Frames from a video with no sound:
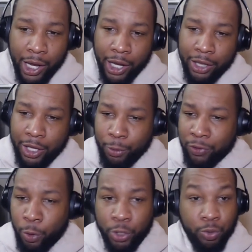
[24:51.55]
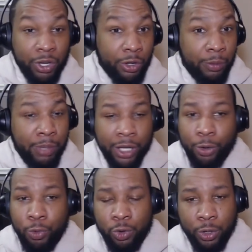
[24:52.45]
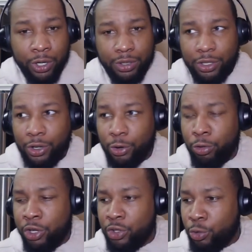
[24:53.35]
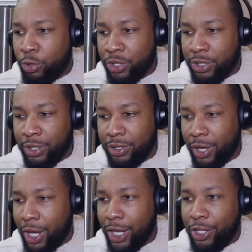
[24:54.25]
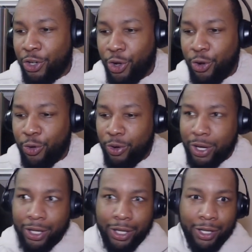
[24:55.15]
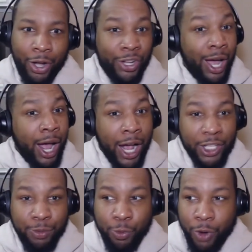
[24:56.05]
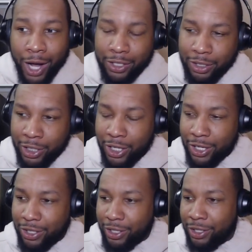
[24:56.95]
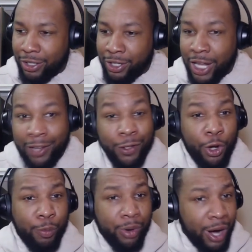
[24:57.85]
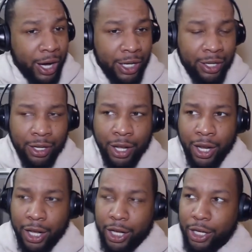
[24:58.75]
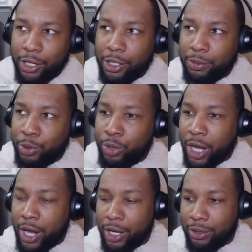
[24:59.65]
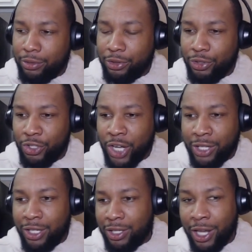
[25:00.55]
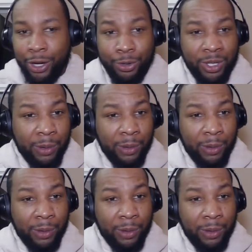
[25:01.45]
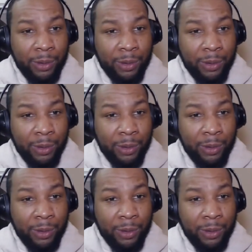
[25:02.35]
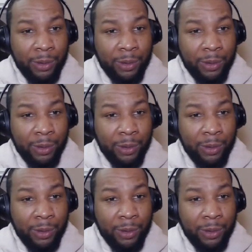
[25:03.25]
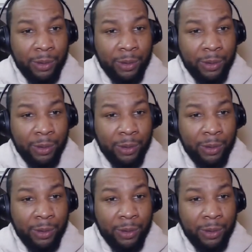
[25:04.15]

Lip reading: And then, of course, we know the big awards. You know, Quinn Ewers is, you know, on the Heisman watch list, the Davey O'Brien. You got JT Sanders up for, I think, the Mackey Award for the tight ends. You